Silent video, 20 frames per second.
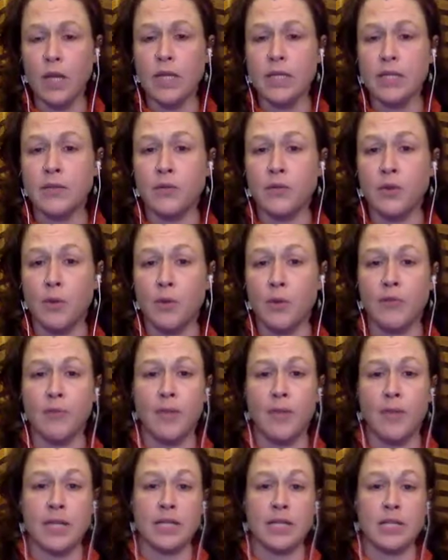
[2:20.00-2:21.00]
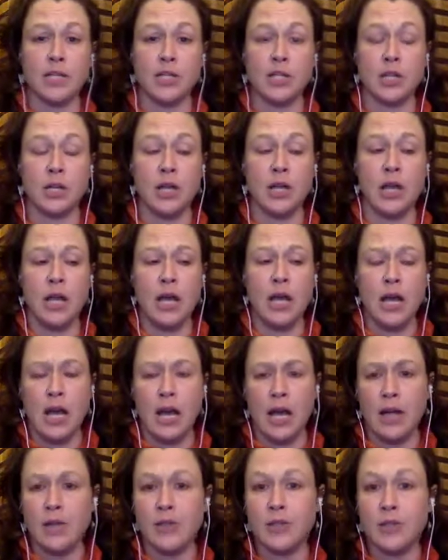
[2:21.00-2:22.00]
as a form of meditation.
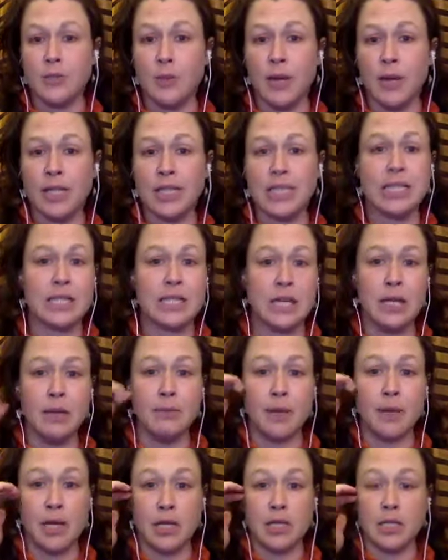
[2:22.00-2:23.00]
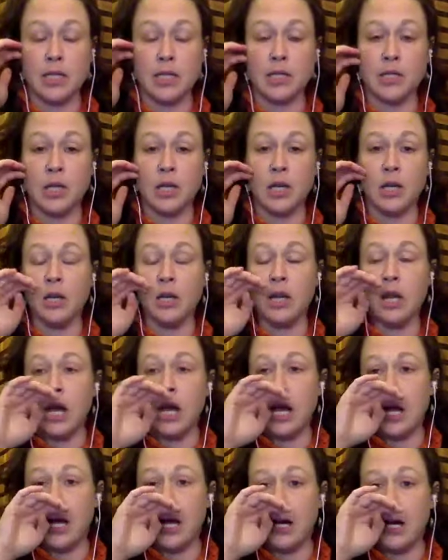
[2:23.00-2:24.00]
I used to practice sitting meditation.
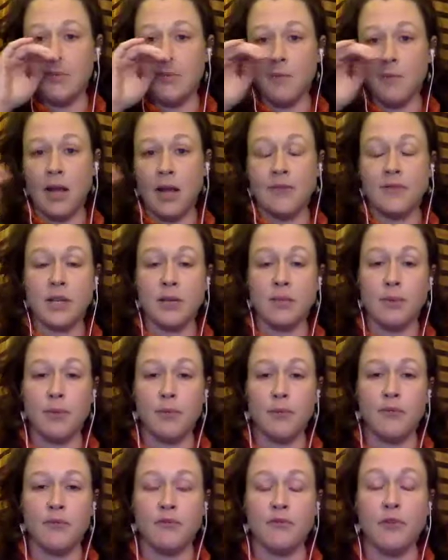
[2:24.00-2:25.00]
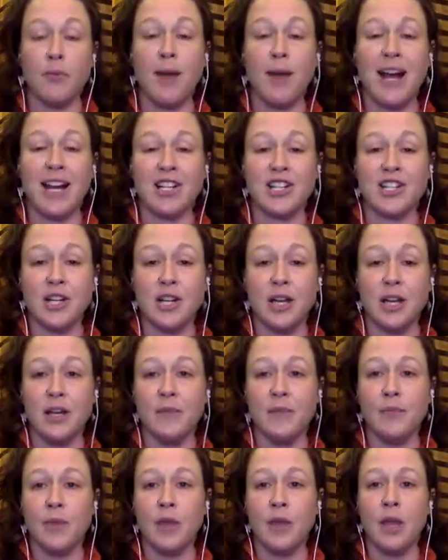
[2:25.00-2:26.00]
I've done before.
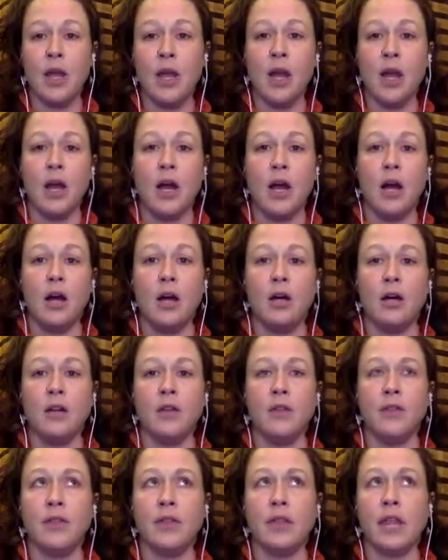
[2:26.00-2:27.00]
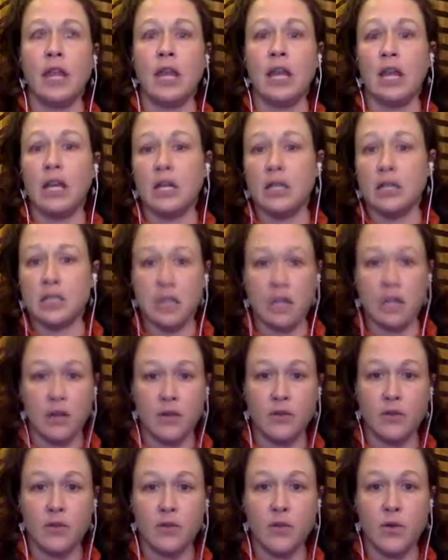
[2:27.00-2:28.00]
Vipassana, and
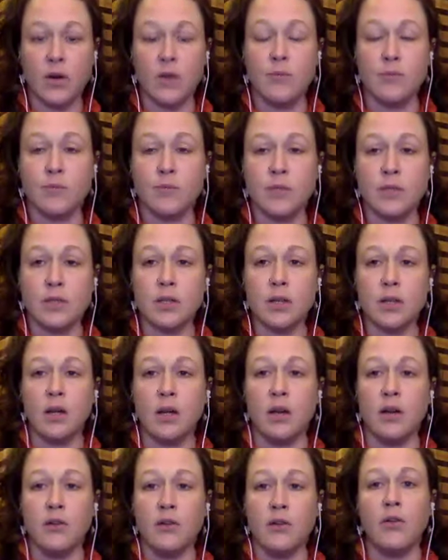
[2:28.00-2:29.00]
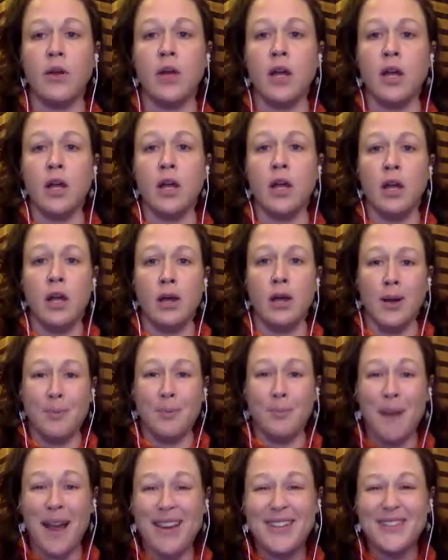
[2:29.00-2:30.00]
other forms of
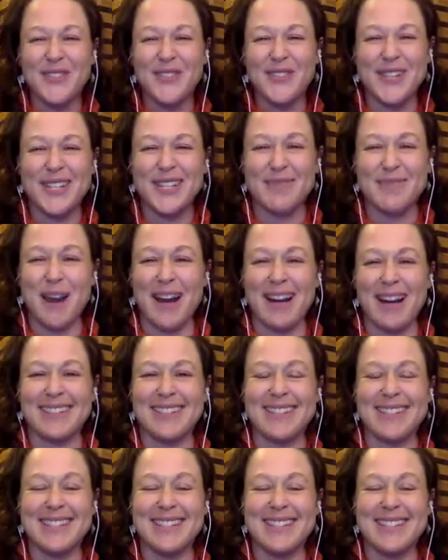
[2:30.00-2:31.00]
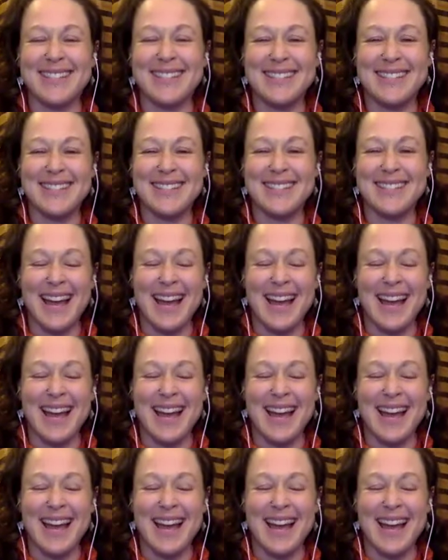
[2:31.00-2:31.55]
mindfulness practices,